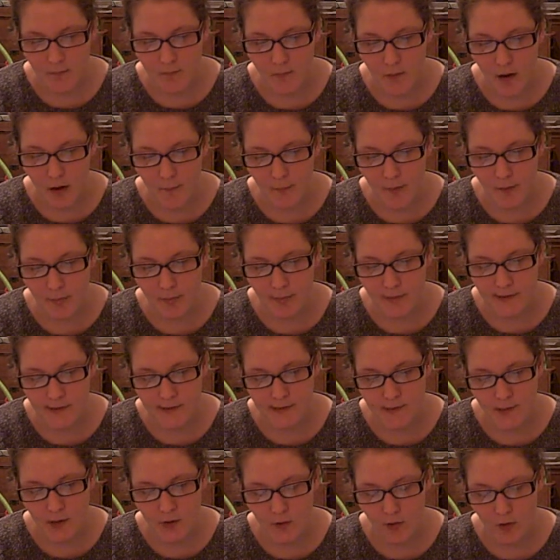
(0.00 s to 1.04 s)
Mama,
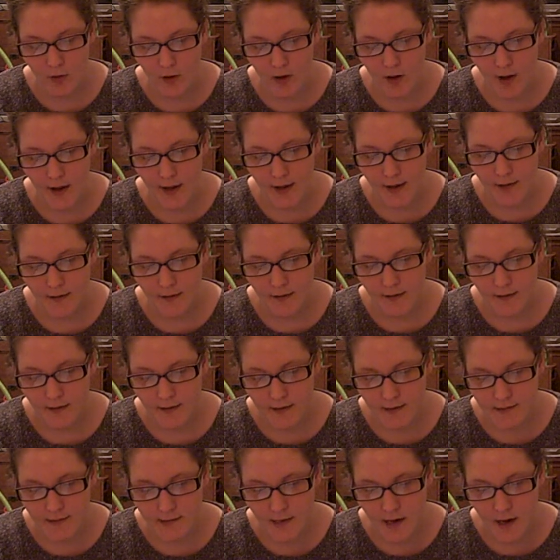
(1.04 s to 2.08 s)
please don't cry,
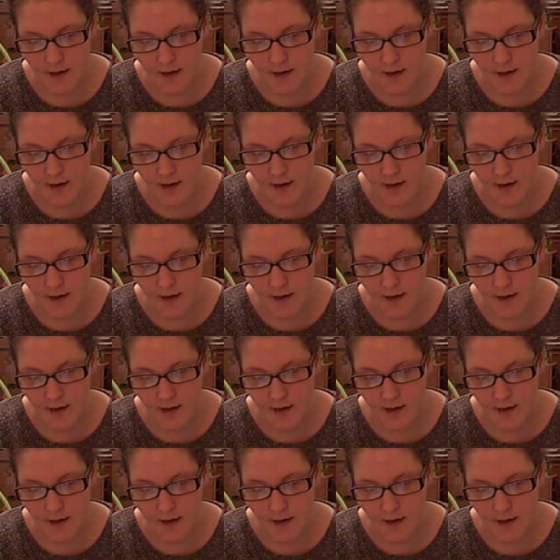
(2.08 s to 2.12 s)
because